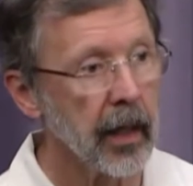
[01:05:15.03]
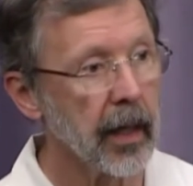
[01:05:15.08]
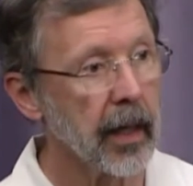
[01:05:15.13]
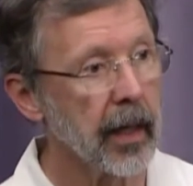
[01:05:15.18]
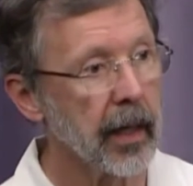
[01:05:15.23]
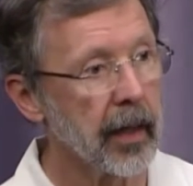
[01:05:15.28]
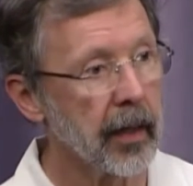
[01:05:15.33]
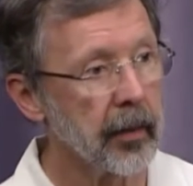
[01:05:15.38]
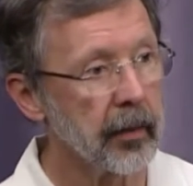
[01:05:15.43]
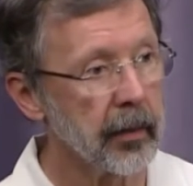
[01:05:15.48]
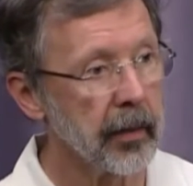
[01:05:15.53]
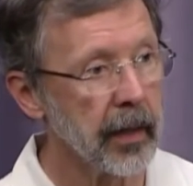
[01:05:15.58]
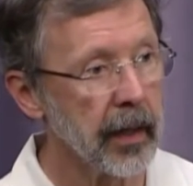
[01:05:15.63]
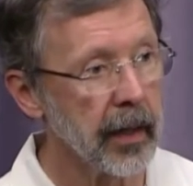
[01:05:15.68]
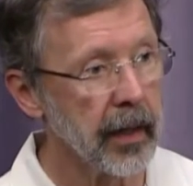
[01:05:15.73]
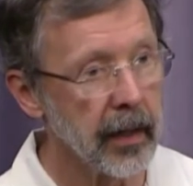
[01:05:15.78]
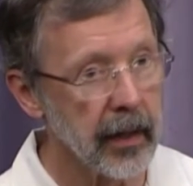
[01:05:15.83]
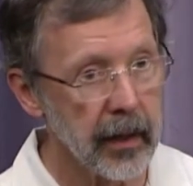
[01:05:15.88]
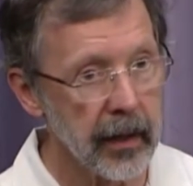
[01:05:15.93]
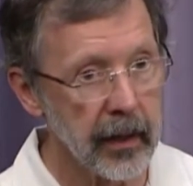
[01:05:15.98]
Uh,
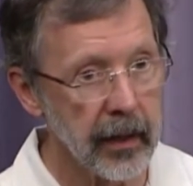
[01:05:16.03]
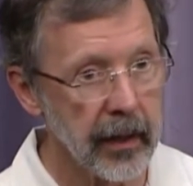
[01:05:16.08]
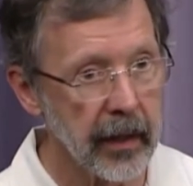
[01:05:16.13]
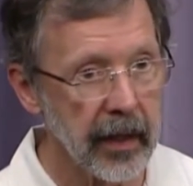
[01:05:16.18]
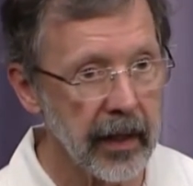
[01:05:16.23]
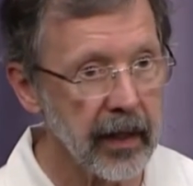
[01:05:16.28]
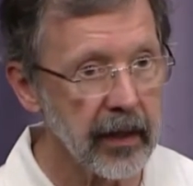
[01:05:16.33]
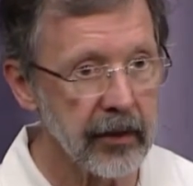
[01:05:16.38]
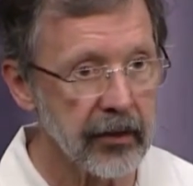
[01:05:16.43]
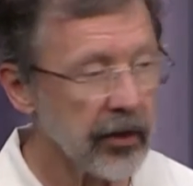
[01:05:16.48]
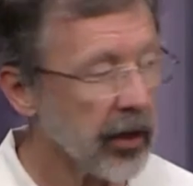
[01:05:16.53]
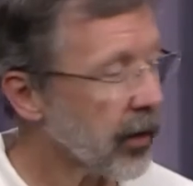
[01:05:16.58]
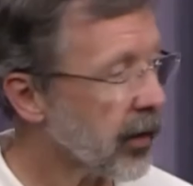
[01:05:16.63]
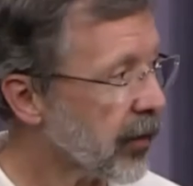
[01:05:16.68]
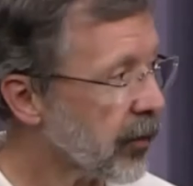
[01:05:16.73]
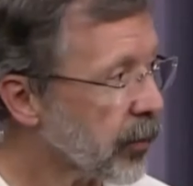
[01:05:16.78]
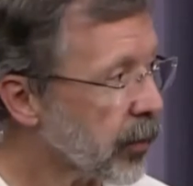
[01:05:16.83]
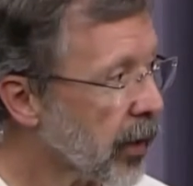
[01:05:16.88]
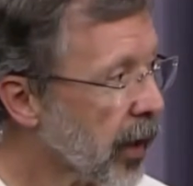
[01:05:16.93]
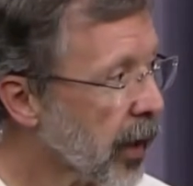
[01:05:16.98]
and they didn't show
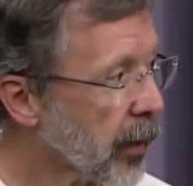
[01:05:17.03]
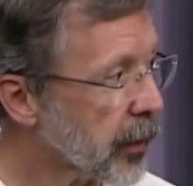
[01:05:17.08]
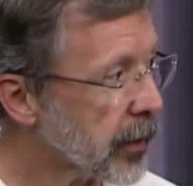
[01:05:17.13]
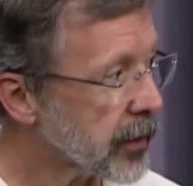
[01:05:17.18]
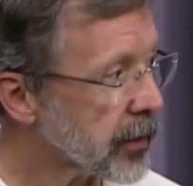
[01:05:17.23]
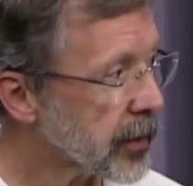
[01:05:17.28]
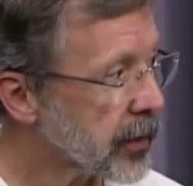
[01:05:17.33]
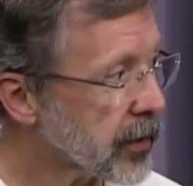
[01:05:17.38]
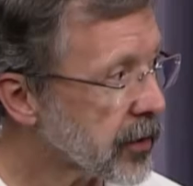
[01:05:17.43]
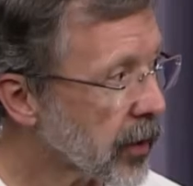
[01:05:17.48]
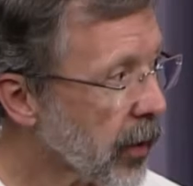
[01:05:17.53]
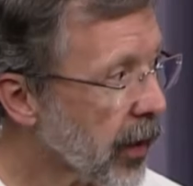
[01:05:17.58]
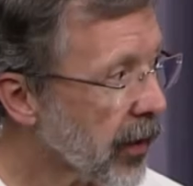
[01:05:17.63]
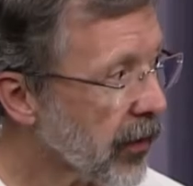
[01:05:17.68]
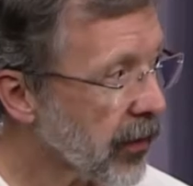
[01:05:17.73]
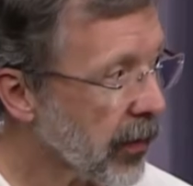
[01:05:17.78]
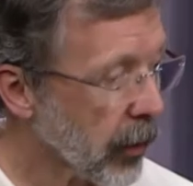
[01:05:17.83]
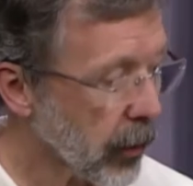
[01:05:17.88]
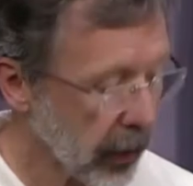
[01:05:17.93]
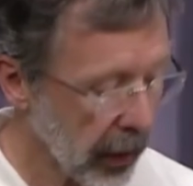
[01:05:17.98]
enough promise, and so I
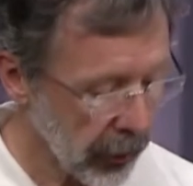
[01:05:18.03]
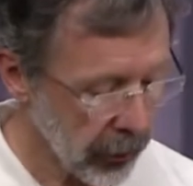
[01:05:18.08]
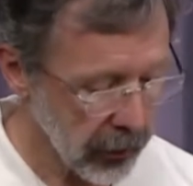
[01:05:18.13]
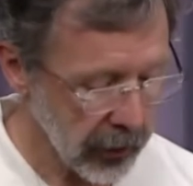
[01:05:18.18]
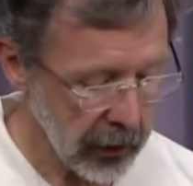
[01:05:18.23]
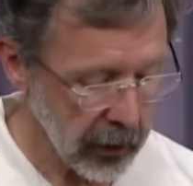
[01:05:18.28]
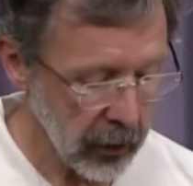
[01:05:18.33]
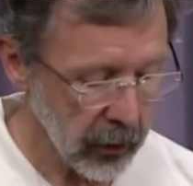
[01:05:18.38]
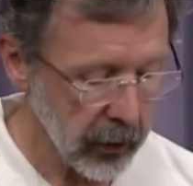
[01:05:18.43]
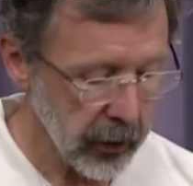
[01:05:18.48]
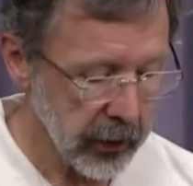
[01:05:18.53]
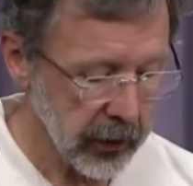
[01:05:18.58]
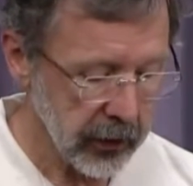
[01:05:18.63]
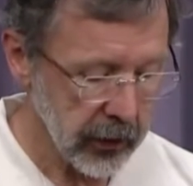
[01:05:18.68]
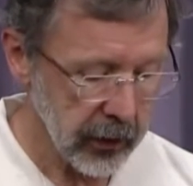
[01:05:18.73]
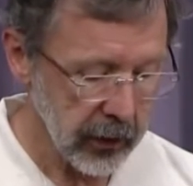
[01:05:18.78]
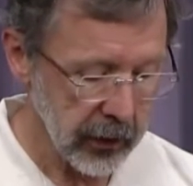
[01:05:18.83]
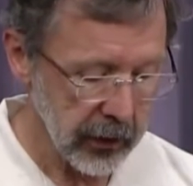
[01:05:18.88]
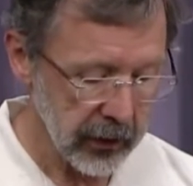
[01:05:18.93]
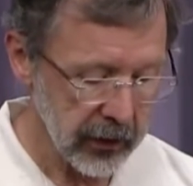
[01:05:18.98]
thought what I would do
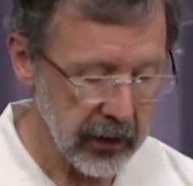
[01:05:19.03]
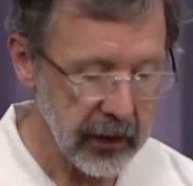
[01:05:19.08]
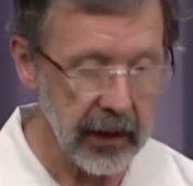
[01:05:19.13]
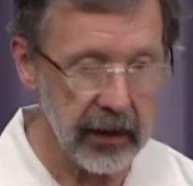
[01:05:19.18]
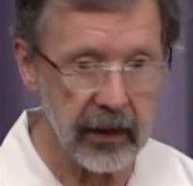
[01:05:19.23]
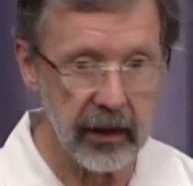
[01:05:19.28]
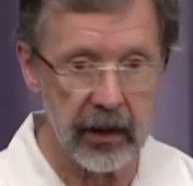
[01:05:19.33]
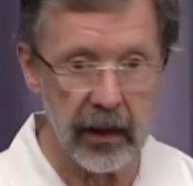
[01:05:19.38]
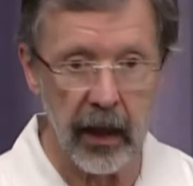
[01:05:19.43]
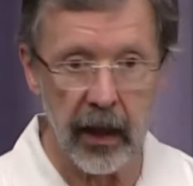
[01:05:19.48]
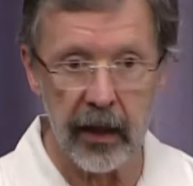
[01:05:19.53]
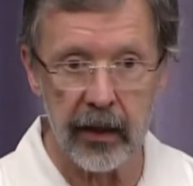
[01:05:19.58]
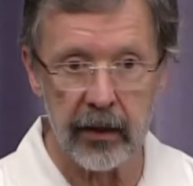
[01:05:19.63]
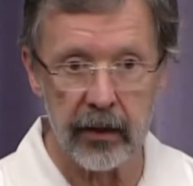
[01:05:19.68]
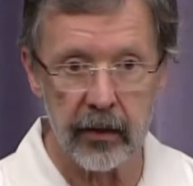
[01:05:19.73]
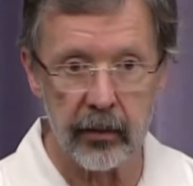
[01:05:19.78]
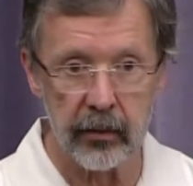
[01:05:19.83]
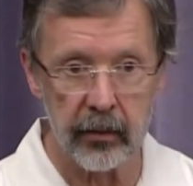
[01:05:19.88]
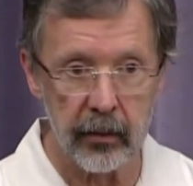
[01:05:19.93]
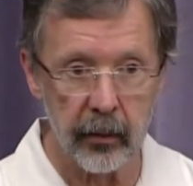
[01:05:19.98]
is, is
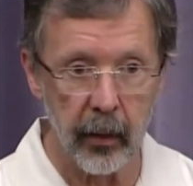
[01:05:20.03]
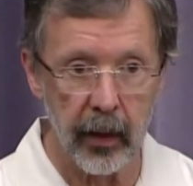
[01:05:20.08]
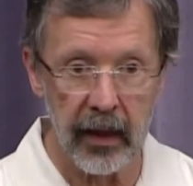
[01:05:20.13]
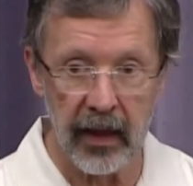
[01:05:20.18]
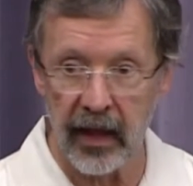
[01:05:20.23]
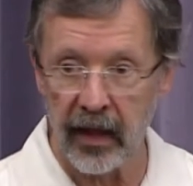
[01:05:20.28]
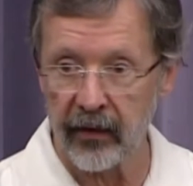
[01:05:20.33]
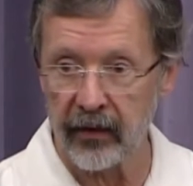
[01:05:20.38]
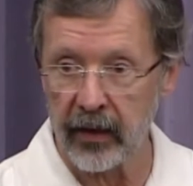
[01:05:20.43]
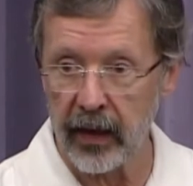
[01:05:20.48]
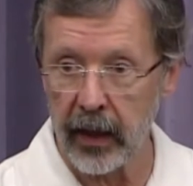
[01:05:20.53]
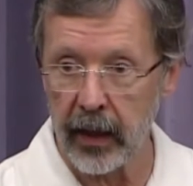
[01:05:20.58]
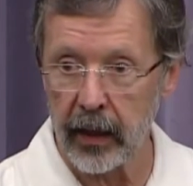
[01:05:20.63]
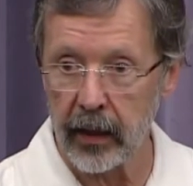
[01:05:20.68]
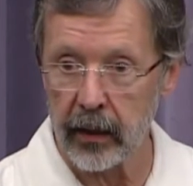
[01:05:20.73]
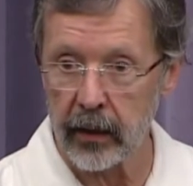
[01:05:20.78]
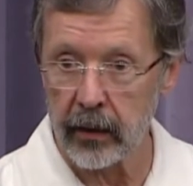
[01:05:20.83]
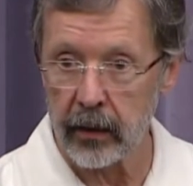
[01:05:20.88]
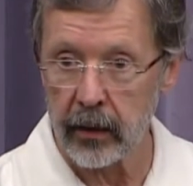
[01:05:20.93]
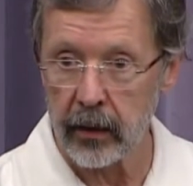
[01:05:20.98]
digitize my left
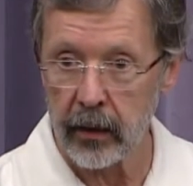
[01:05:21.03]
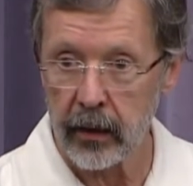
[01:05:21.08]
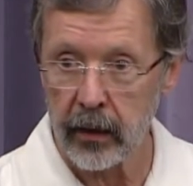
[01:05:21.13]
hand.